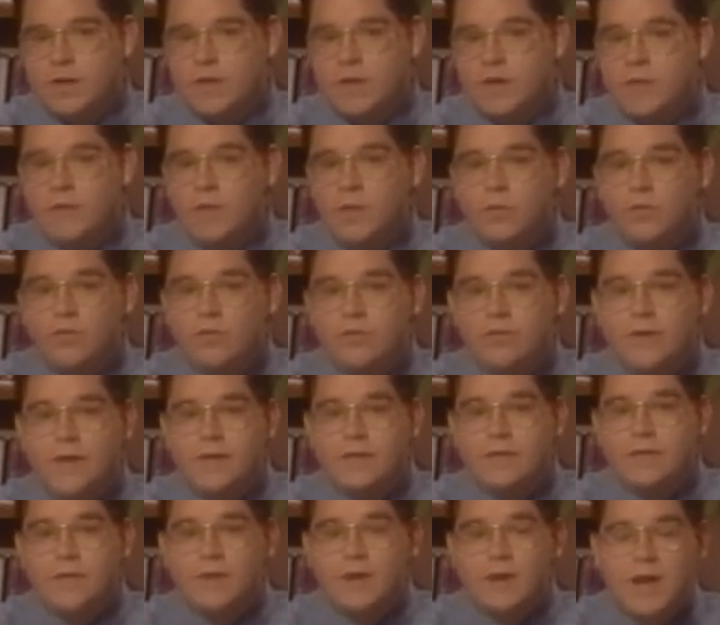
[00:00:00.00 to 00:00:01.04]
Those
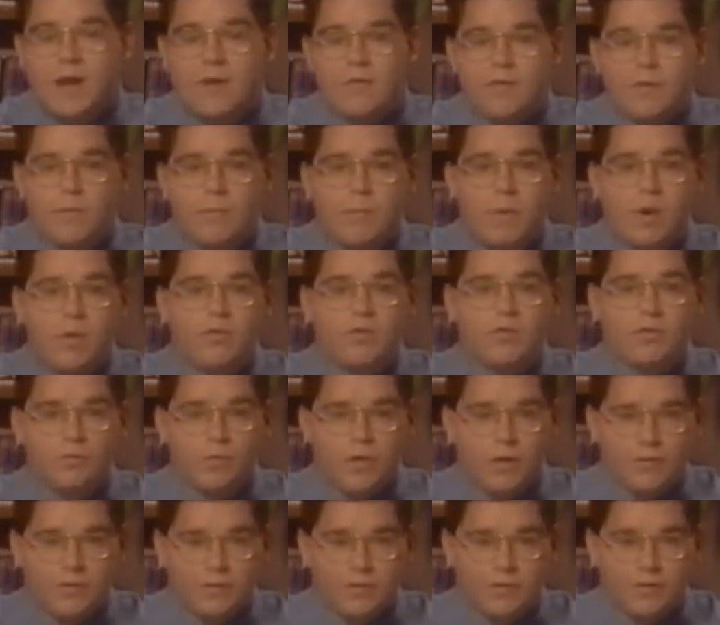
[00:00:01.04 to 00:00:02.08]
sites that have the most
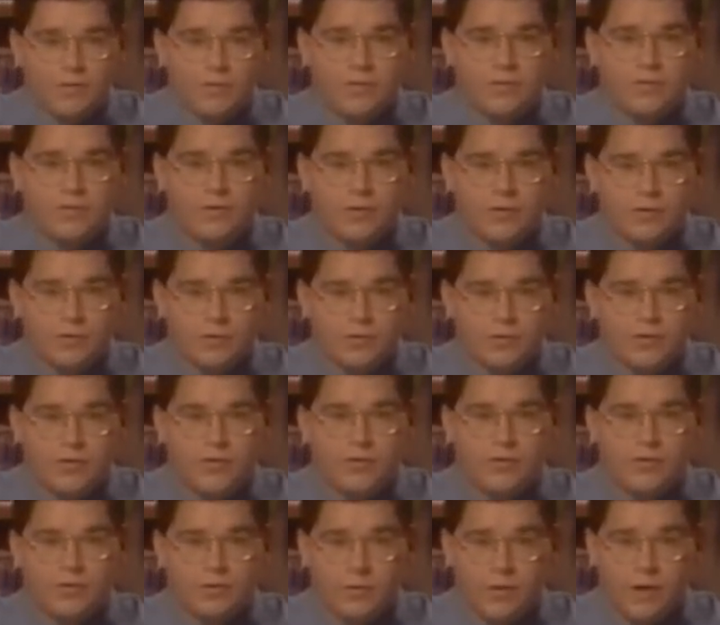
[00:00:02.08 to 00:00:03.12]
references to your
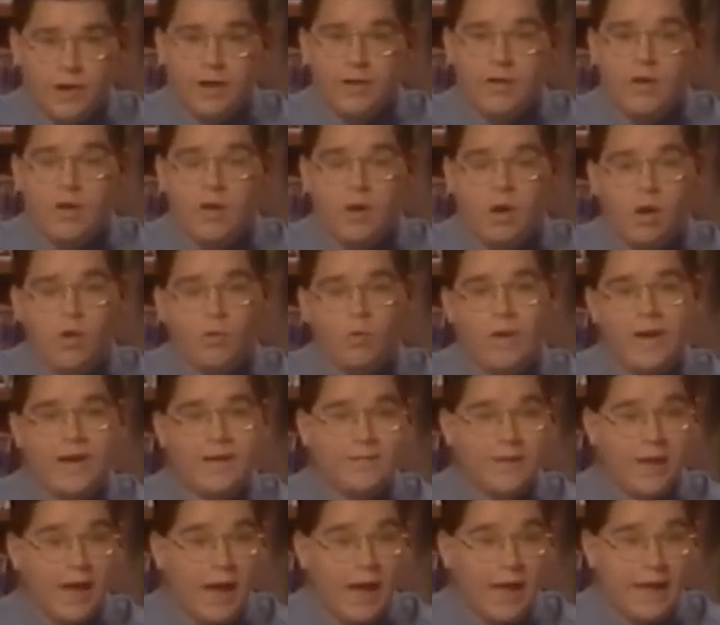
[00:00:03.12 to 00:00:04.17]
search string are
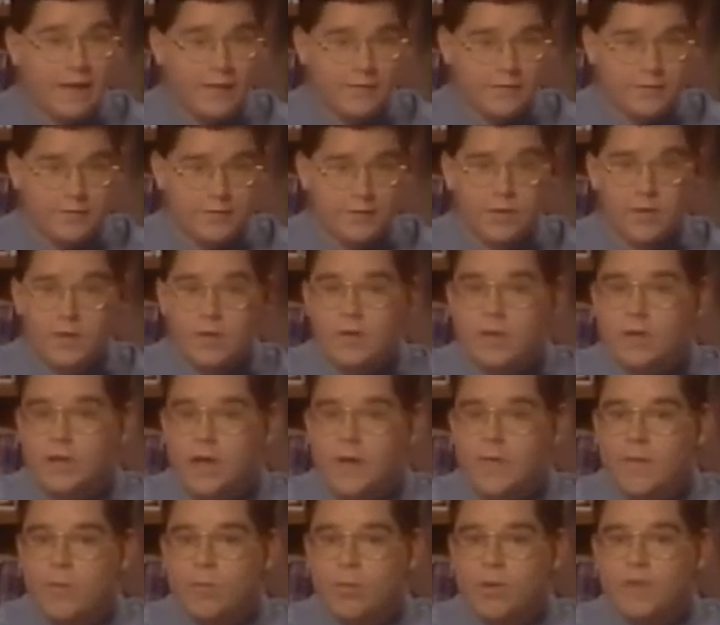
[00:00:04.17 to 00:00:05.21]
ranked highest,
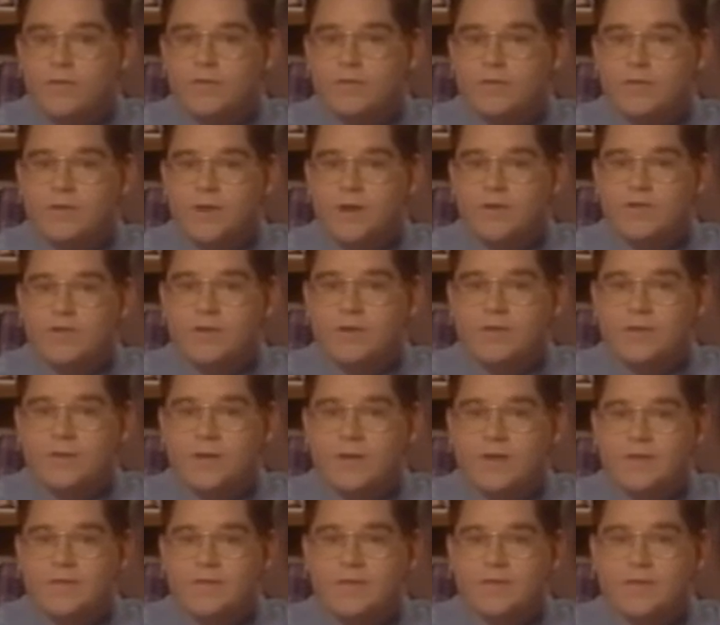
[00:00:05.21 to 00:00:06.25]
and the presentation of
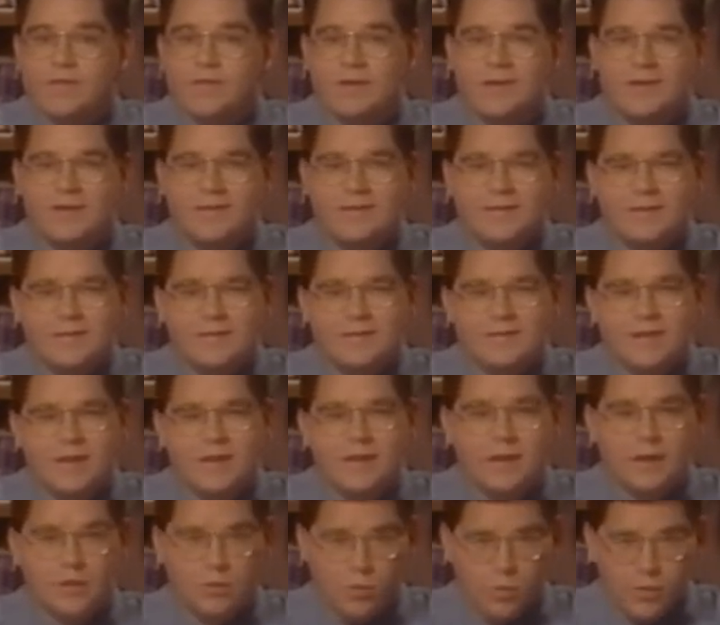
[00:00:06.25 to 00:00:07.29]
hits is in a
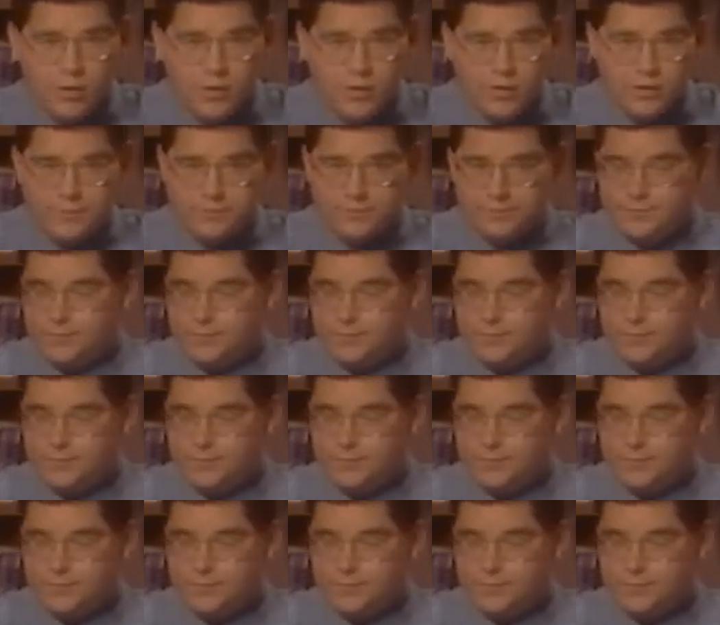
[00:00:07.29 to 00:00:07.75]
descending order.